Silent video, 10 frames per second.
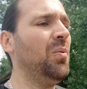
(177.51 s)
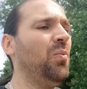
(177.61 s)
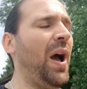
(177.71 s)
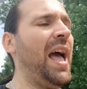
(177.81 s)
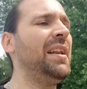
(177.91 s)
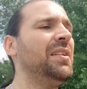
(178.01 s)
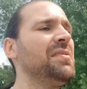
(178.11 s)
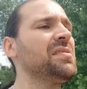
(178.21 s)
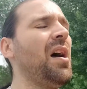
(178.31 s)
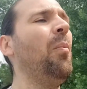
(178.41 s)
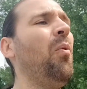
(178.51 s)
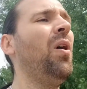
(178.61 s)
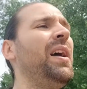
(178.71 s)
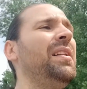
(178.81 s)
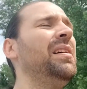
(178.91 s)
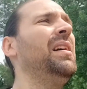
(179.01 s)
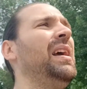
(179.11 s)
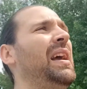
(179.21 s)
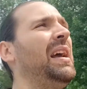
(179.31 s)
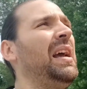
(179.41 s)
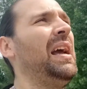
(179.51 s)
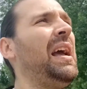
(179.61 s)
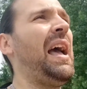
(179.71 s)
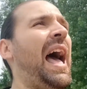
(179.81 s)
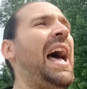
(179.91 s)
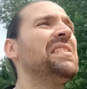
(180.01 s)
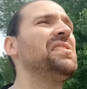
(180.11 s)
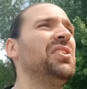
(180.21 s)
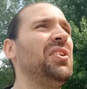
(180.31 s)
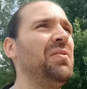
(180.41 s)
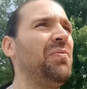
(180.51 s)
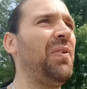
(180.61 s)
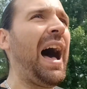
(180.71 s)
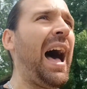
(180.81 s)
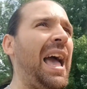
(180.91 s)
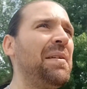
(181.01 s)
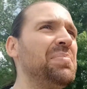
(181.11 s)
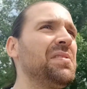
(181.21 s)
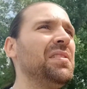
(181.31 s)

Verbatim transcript: when someone has good vibes,